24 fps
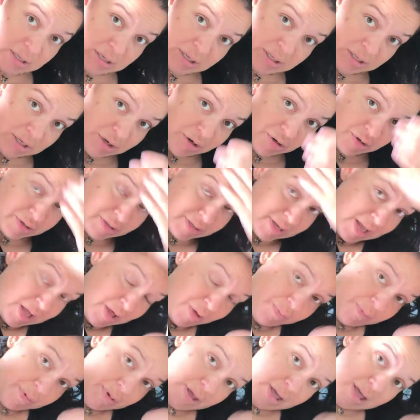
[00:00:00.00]
touching your
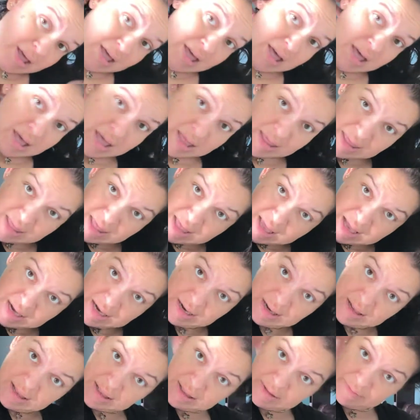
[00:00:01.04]
scalp. And then
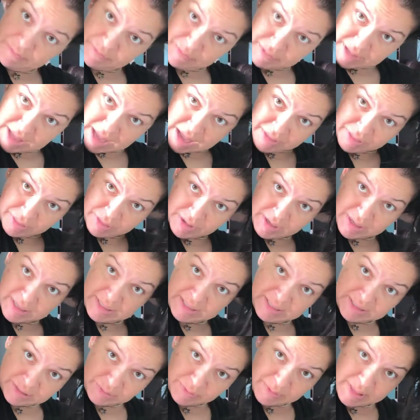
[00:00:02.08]
we'll have, at
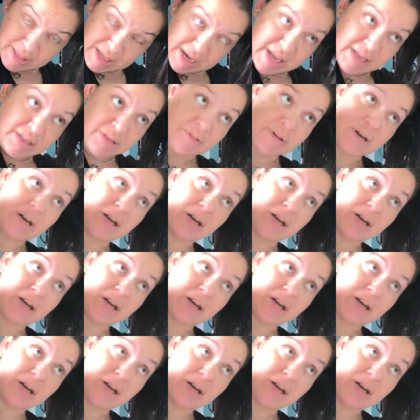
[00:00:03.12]
least the way that I do it